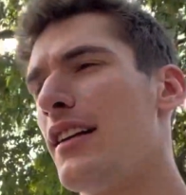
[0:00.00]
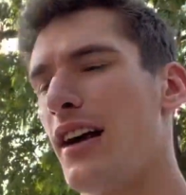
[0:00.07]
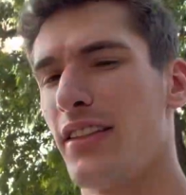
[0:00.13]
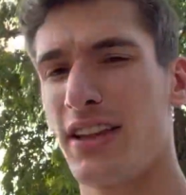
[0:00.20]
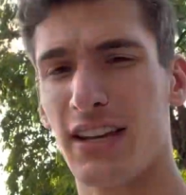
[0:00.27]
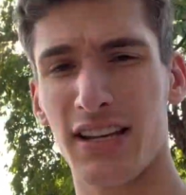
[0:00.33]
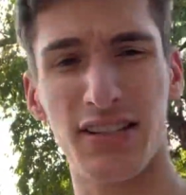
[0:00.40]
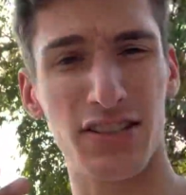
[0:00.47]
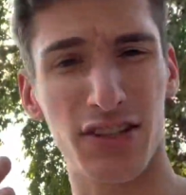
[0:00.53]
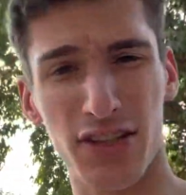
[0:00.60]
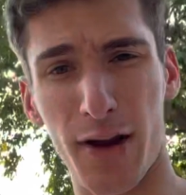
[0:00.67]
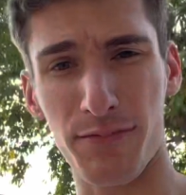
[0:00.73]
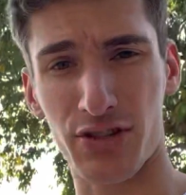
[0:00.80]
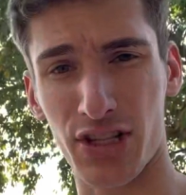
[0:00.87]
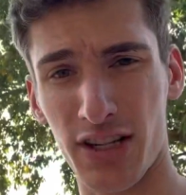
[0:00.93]
I think he's a
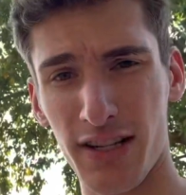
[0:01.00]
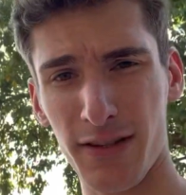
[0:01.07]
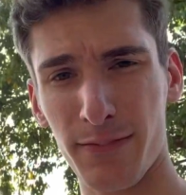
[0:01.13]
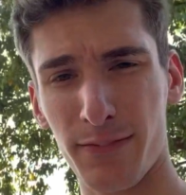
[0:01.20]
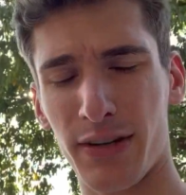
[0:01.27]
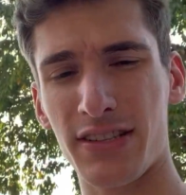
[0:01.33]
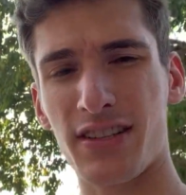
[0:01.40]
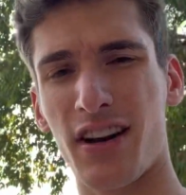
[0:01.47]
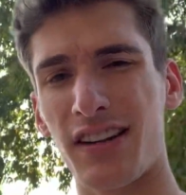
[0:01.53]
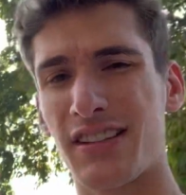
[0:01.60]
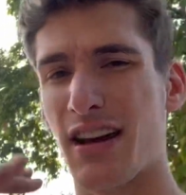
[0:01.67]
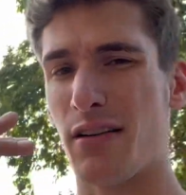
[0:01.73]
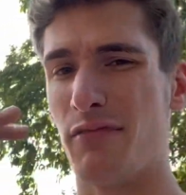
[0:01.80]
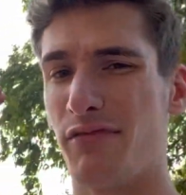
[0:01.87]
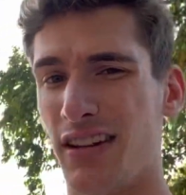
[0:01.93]
top G, but he's not a
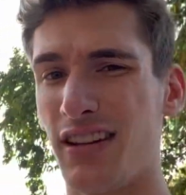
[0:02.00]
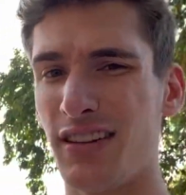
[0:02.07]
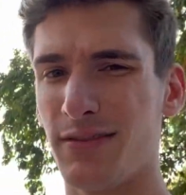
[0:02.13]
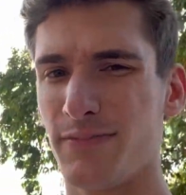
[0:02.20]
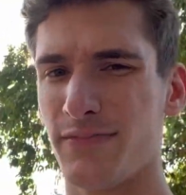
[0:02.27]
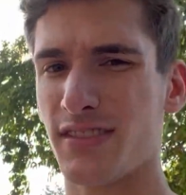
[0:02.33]
top V.